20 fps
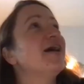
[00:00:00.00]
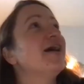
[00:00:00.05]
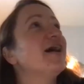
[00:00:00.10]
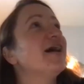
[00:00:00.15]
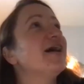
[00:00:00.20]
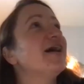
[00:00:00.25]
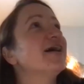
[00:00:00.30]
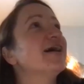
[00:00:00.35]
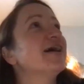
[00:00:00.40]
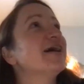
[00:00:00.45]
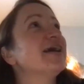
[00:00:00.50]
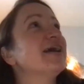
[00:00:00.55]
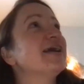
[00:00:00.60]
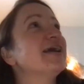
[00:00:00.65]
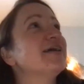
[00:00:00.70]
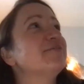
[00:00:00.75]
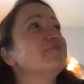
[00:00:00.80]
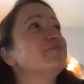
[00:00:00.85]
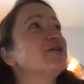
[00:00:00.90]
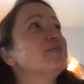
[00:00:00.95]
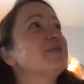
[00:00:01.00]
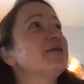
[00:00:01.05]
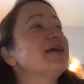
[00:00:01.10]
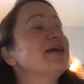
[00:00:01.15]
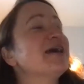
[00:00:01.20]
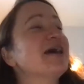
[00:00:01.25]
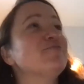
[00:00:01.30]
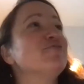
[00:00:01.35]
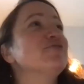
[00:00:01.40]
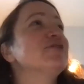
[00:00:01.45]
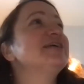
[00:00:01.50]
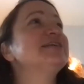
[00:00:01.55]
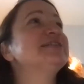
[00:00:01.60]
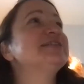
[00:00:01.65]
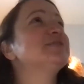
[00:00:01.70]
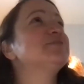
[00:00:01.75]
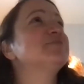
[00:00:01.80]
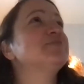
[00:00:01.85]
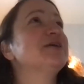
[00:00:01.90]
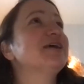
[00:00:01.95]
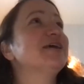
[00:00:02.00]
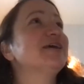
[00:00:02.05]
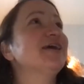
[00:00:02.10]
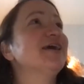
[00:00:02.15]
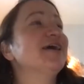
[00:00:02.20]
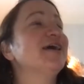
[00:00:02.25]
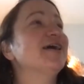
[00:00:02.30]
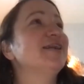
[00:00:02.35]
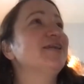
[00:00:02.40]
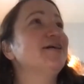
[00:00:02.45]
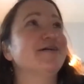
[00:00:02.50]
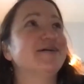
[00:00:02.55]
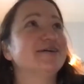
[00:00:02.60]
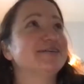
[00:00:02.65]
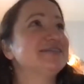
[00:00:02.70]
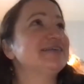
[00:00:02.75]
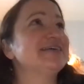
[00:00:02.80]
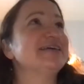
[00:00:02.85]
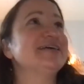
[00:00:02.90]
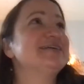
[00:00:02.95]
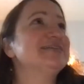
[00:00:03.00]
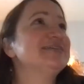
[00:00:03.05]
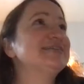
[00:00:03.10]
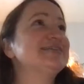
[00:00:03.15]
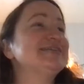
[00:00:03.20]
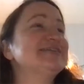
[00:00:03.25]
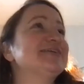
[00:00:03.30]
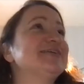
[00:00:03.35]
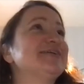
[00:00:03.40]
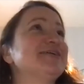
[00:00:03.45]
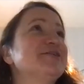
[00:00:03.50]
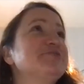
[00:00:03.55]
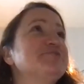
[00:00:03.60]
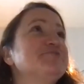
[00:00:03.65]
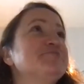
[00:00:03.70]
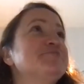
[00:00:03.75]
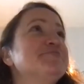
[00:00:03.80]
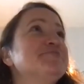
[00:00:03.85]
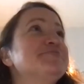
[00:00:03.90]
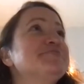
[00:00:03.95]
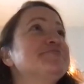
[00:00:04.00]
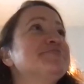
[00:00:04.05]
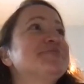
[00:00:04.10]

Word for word: I probably I wanted to be an artist. Um,